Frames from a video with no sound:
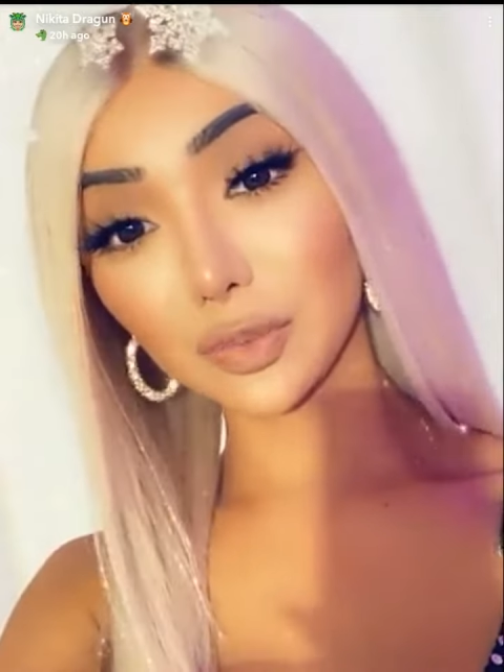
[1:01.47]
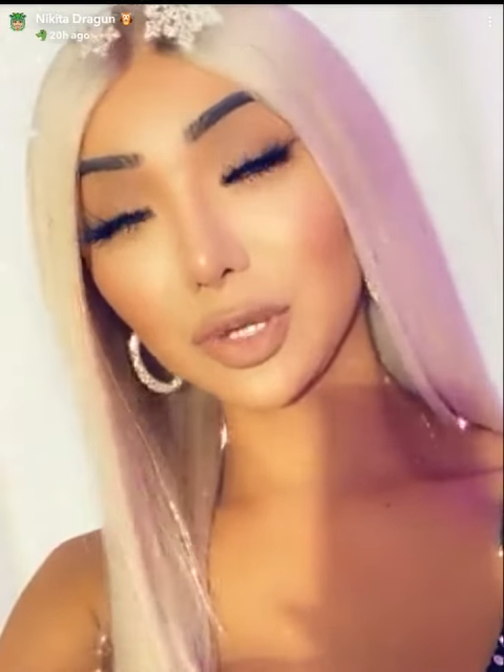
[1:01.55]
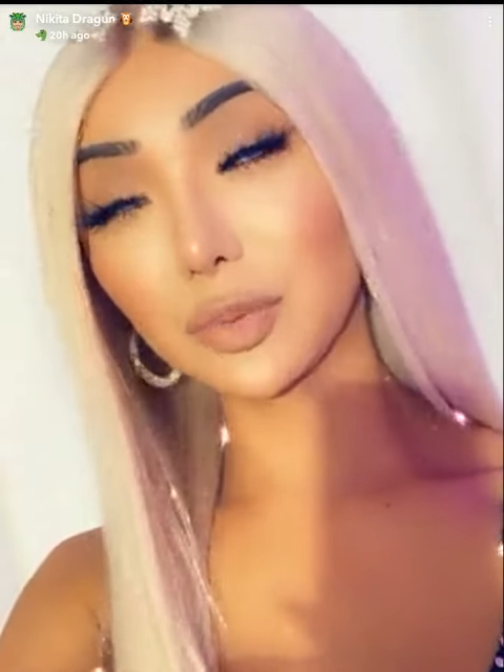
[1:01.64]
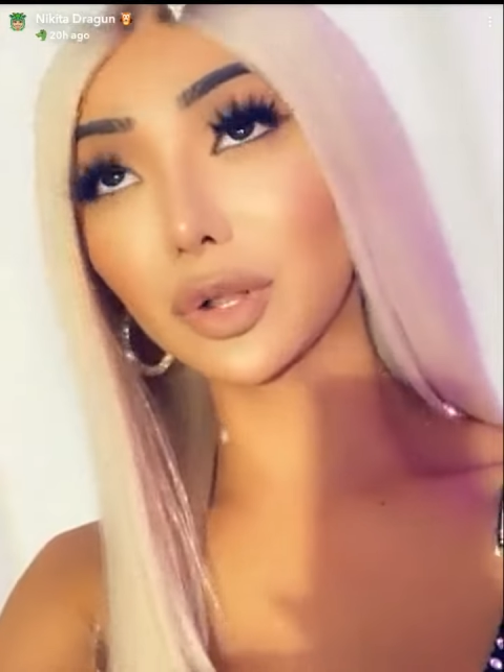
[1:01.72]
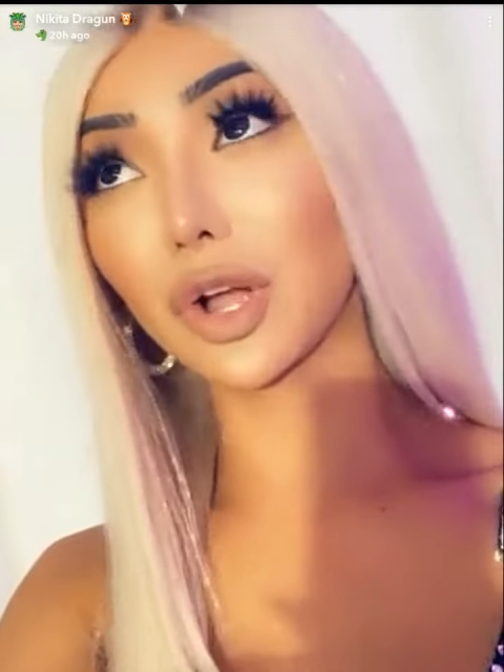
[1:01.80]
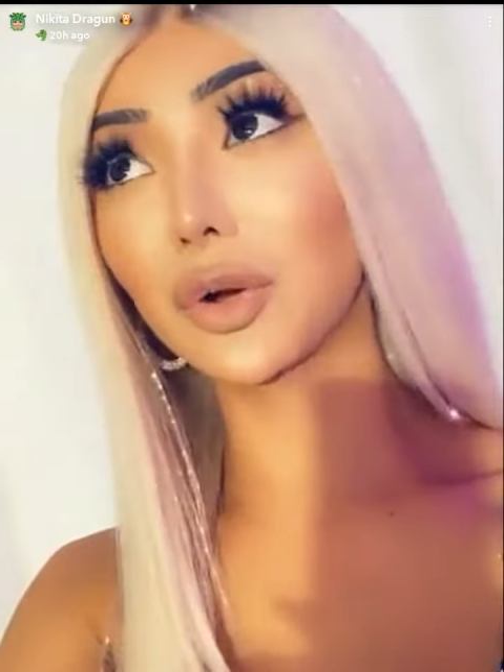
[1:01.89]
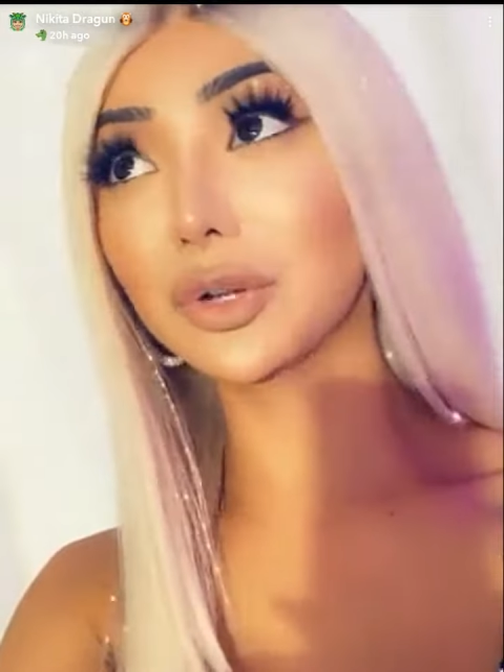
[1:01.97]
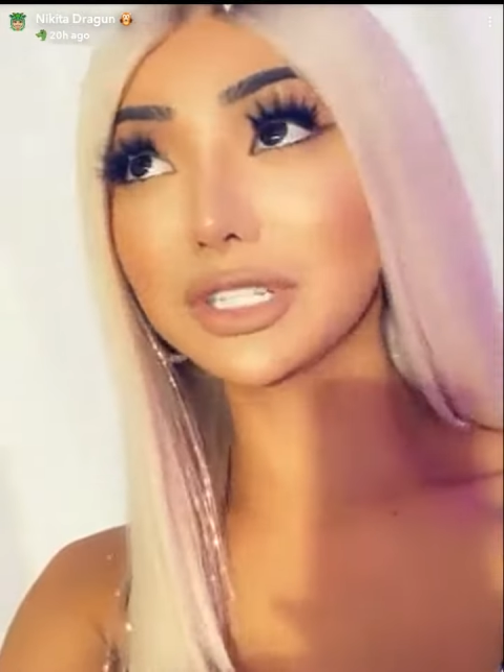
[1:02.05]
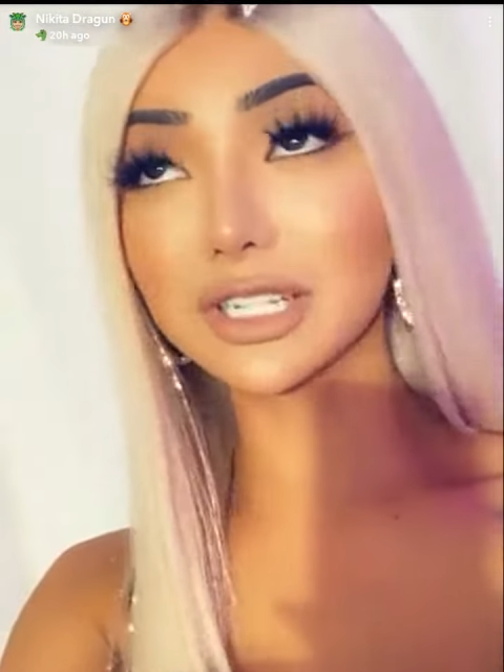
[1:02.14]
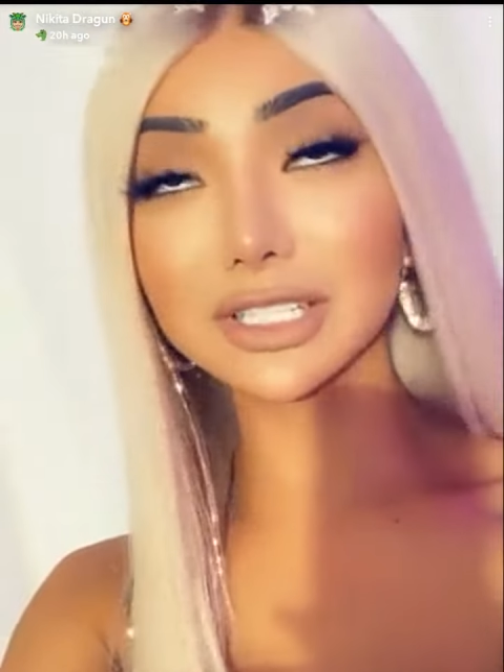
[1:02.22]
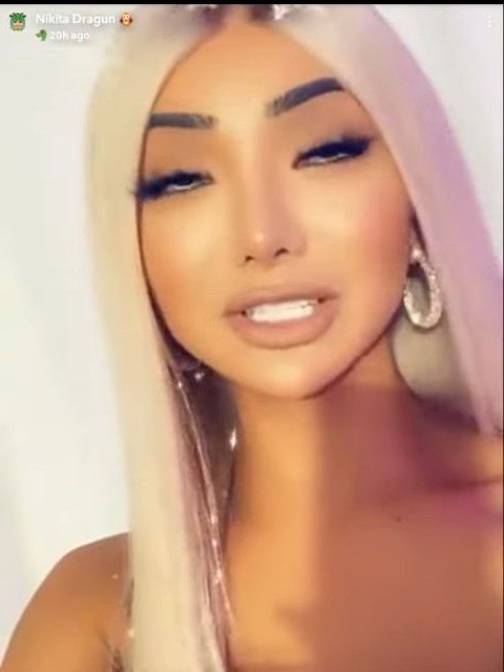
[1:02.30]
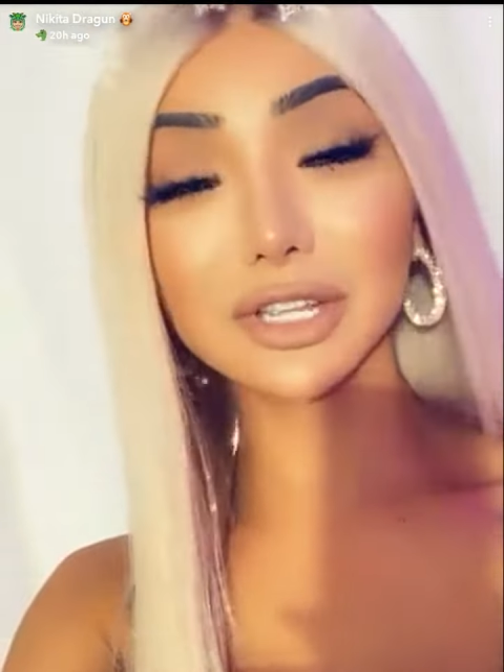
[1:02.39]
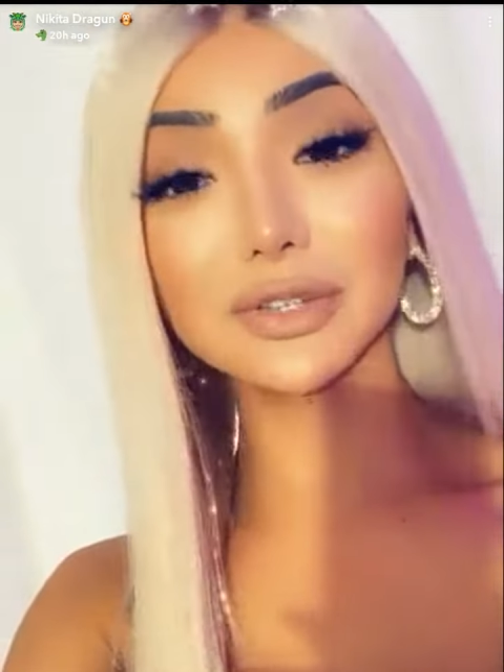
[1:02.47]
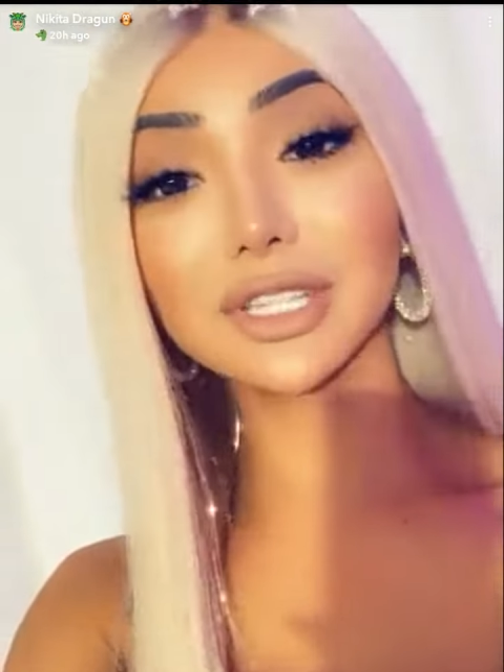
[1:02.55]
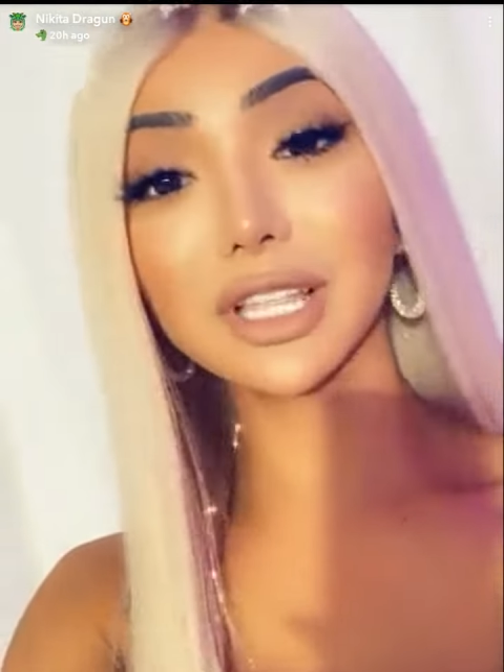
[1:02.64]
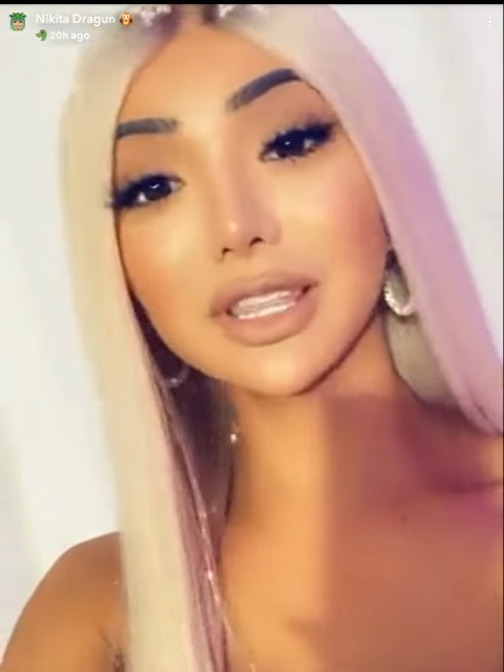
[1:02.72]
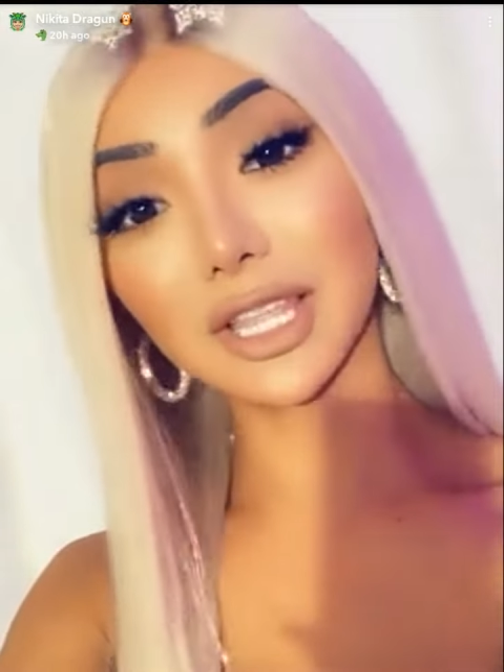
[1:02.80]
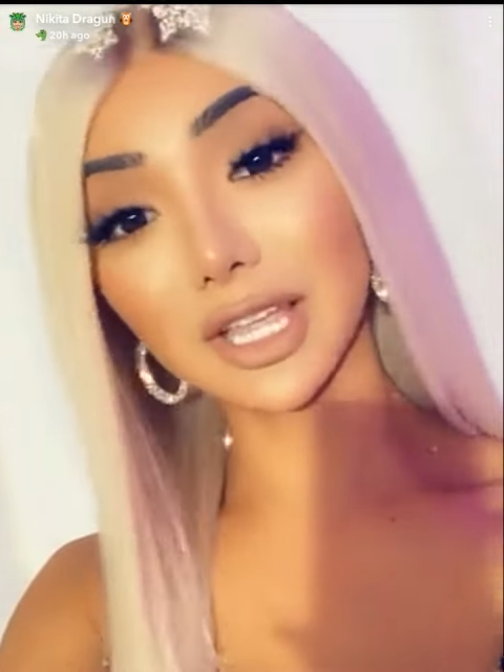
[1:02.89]
People are always going to say you
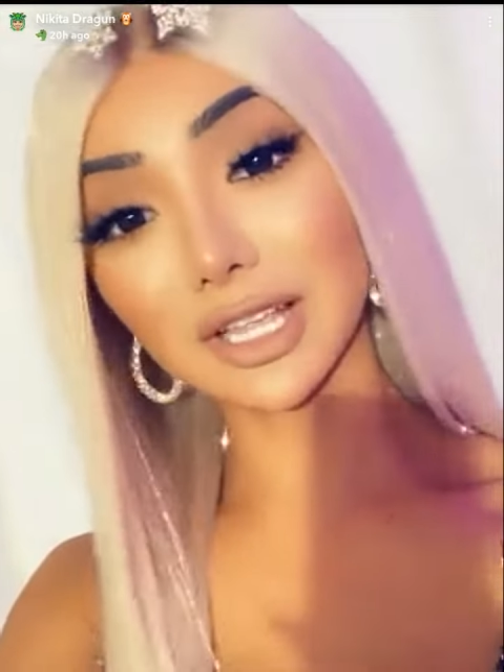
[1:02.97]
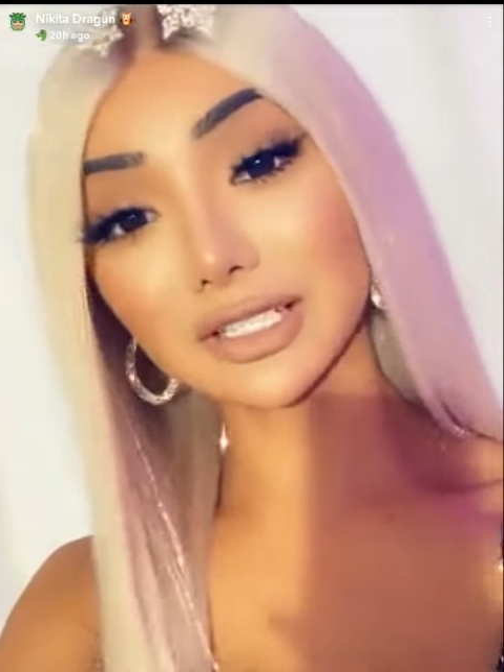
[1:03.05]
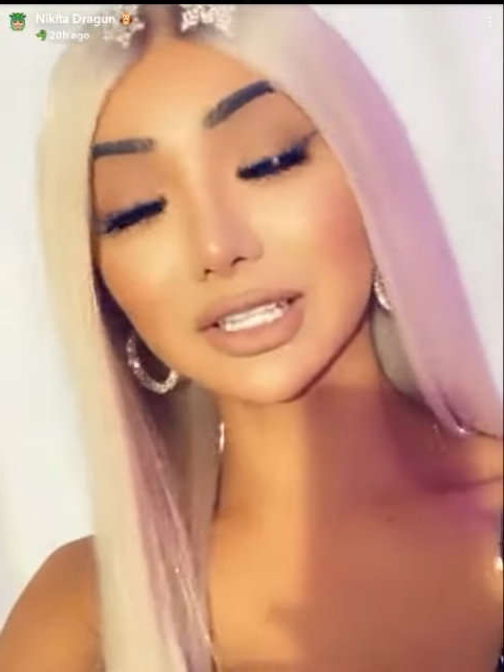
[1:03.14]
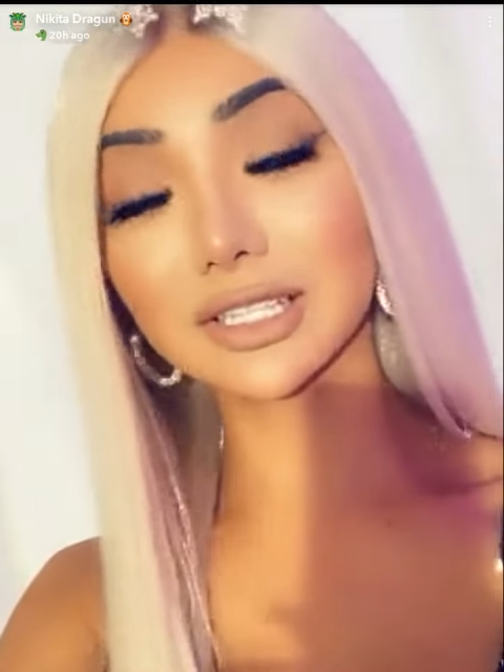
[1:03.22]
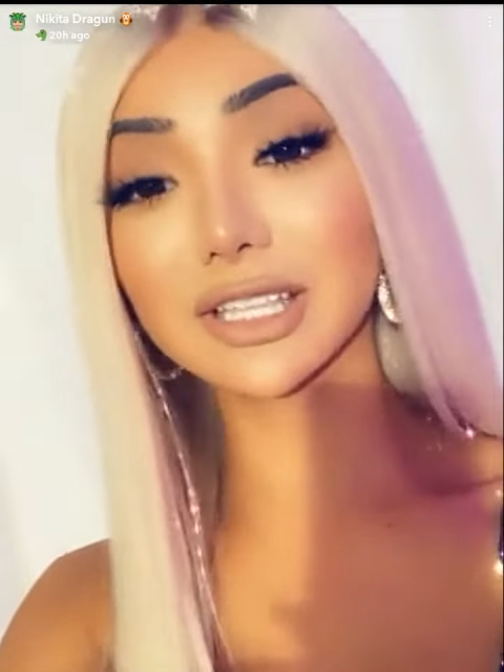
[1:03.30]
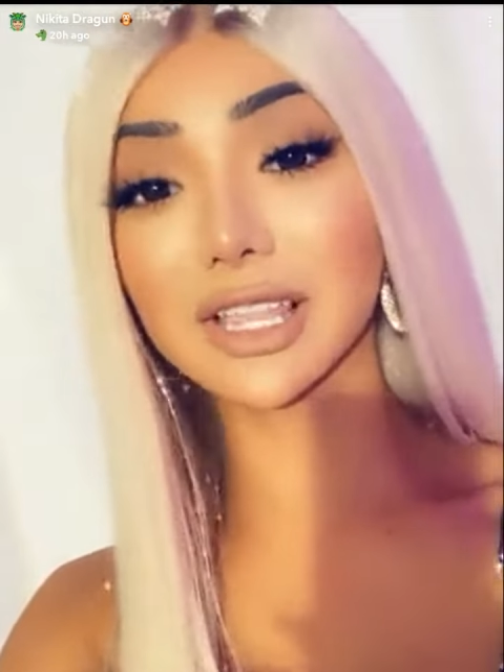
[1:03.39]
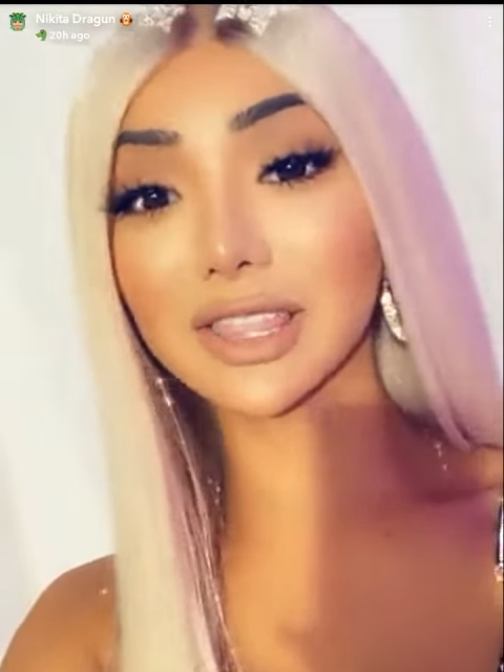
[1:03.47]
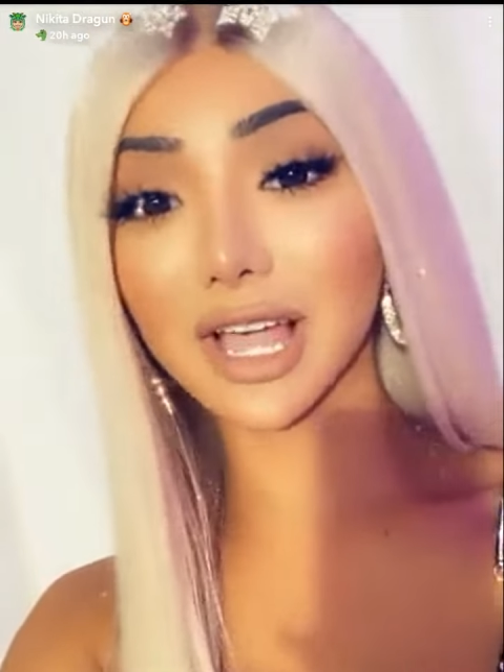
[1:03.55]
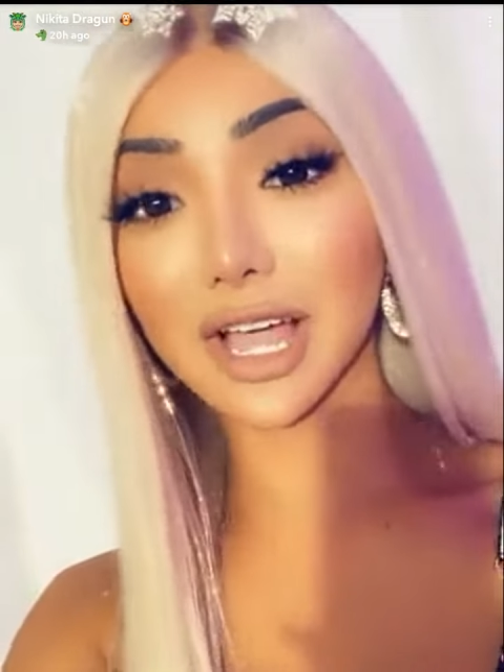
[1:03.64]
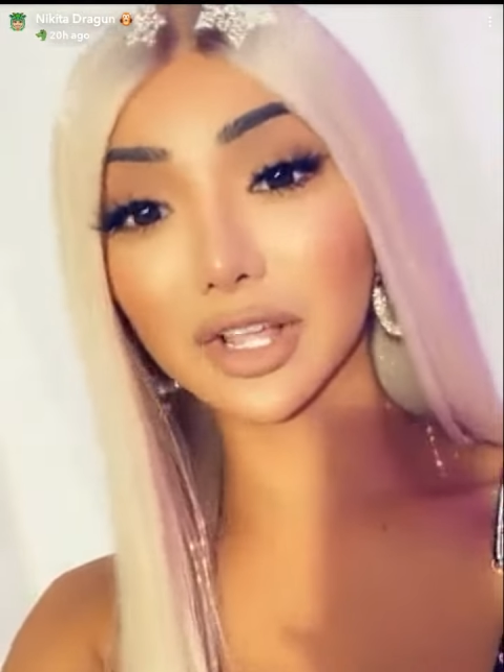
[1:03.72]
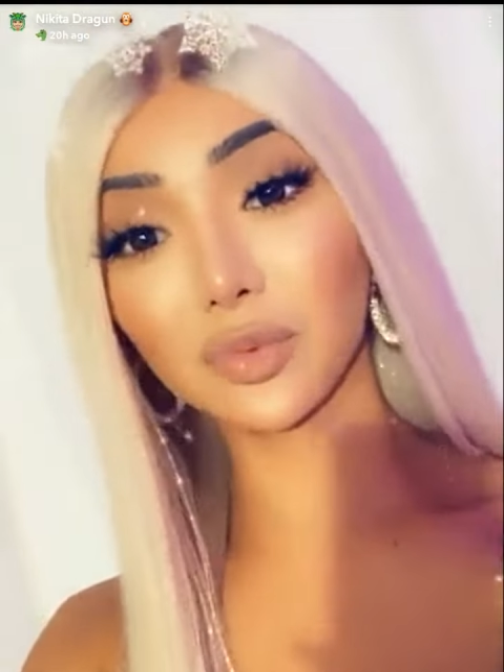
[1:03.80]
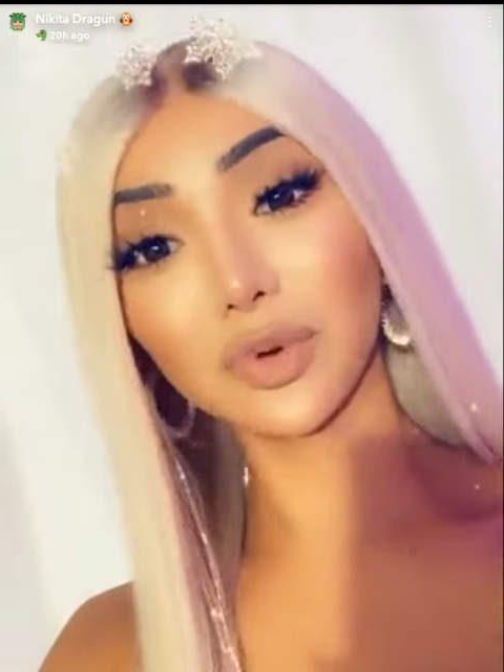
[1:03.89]
said this and said that and